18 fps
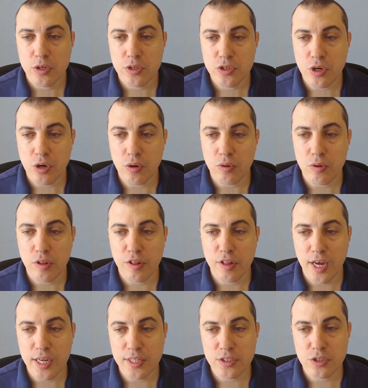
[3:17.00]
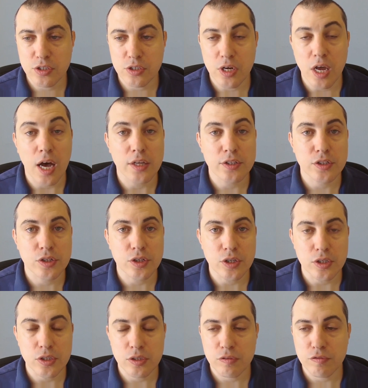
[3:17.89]
So that's not
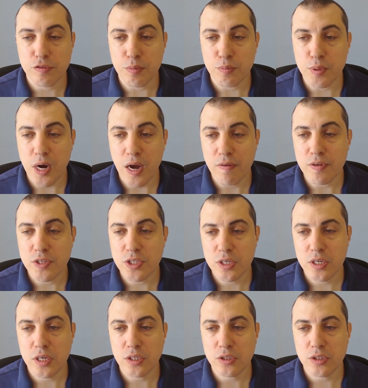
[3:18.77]
good for privacy,